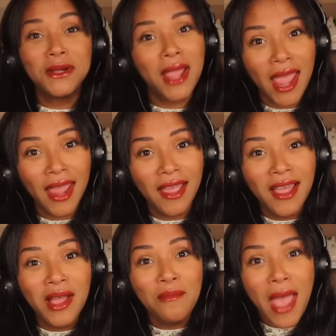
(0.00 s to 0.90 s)
Okay,
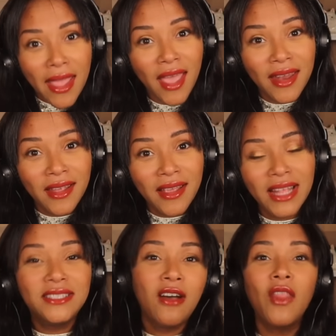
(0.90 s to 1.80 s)
Meghan,
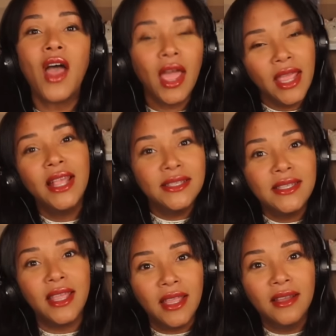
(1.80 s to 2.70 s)
it's not that
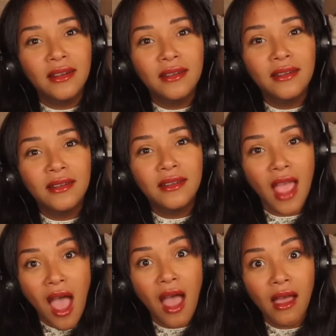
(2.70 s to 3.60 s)
easy.
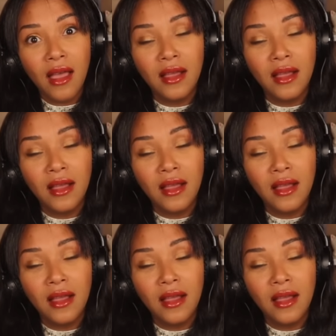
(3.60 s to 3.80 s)
Yeah?